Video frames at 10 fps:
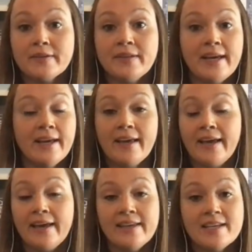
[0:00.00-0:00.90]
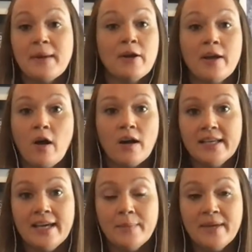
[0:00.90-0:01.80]
like a Jesperi
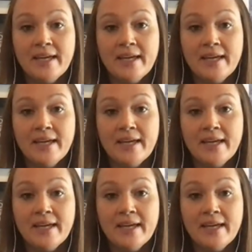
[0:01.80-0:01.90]
Kotkaniemi.